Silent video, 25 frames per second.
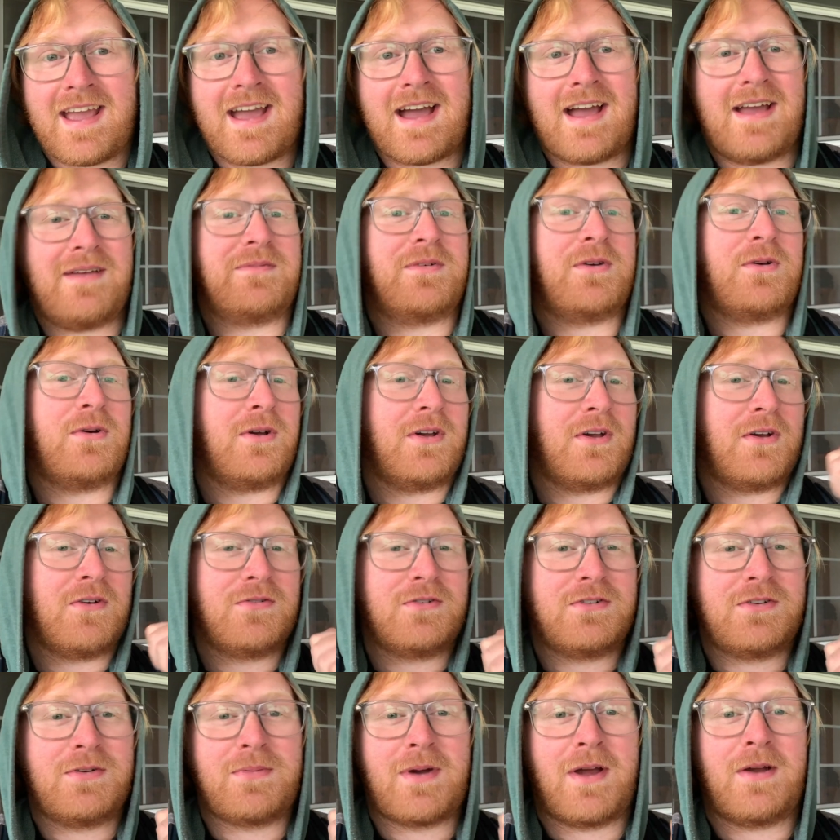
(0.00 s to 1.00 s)
I'm going over
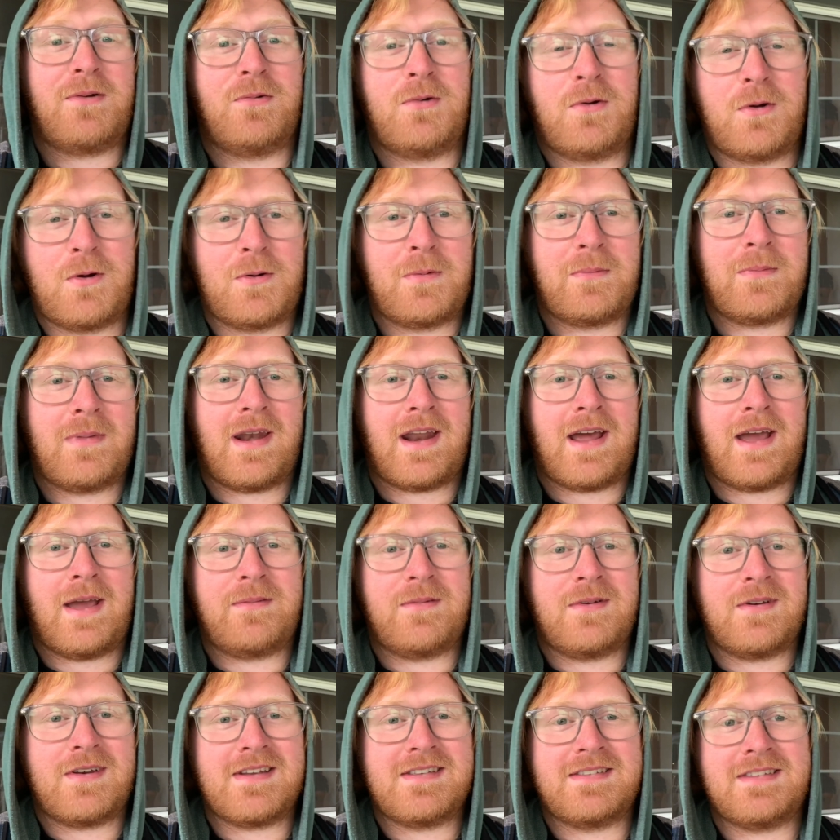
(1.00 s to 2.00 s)
to my room and I'm
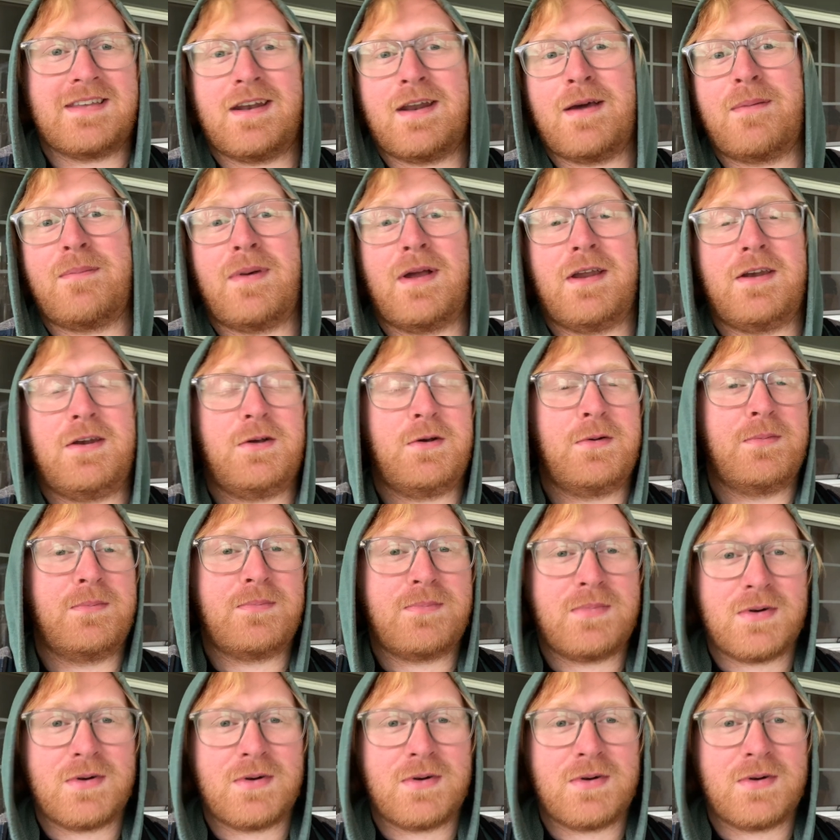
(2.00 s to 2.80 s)
gonna set up my new